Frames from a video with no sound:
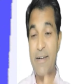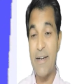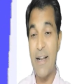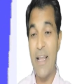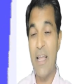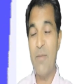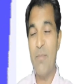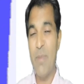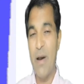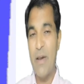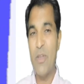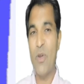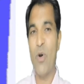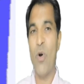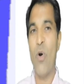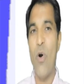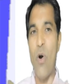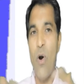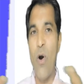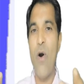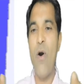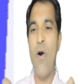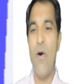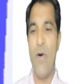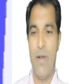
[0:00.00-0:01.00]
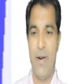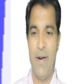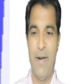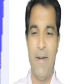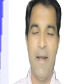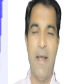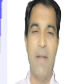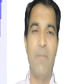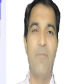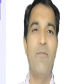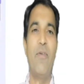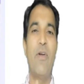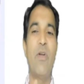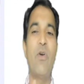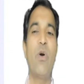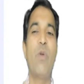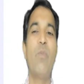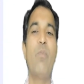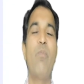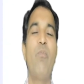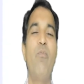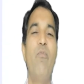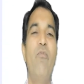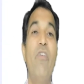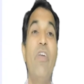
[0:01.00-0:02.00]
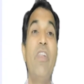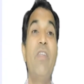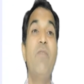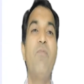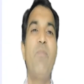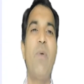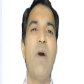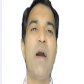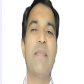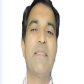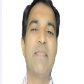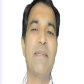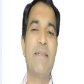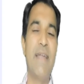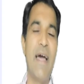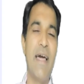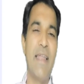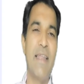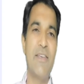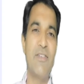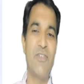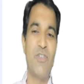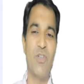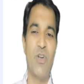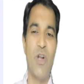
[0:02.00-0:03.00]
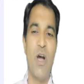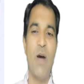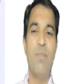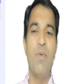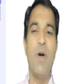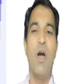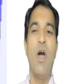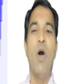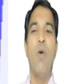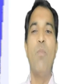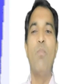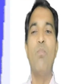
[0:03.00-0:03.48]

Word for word: try by your own and you can verify the direction of